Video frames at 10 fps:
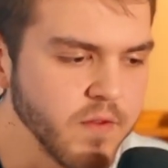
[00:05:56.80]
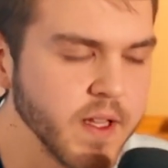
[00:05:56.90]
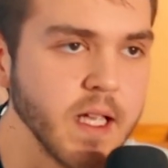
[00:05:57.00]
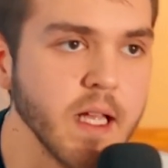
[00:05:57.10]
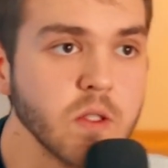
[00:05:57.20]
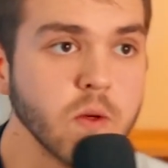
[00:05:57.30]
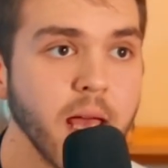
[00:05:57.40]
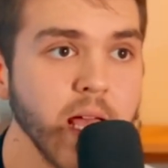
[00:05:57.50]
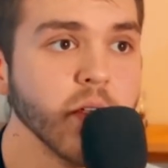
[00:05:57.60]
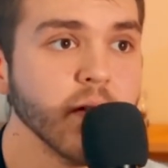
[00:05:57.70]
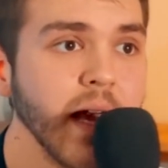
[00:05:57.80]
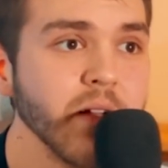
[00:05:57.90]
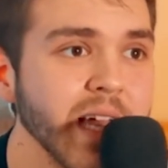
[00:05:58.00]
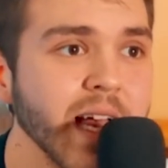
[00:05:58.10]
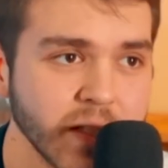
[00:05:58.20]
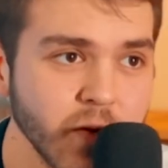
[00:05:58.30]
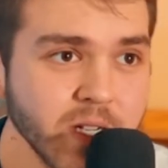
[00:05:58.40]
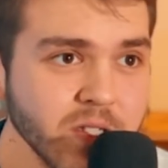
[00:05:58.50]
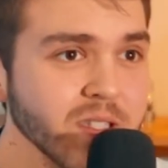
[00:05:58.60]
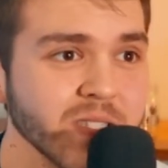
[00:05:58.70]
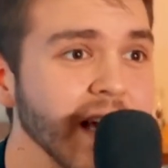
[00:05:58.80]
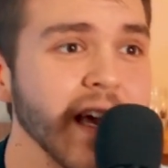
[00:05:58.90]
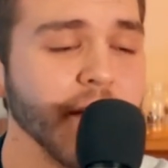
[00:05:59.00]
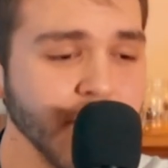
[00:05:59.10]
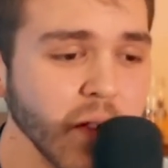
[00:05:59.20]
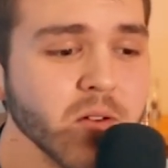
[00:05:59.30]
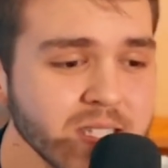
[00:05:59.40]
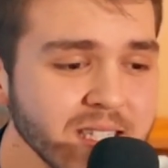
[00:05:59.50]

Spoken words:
like, it's okay. You're allowed to ask questions. If you notice in the